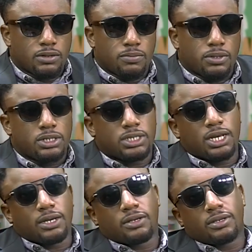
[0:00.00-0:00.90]
But it's
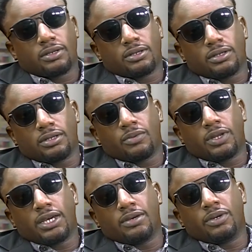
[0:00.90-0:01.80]
like when
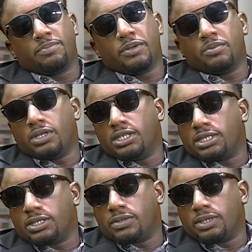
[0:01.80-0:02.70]
I when people listen
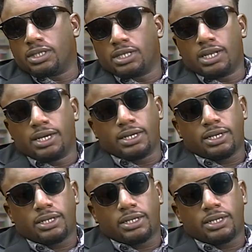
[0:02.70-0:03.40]
to it, they're like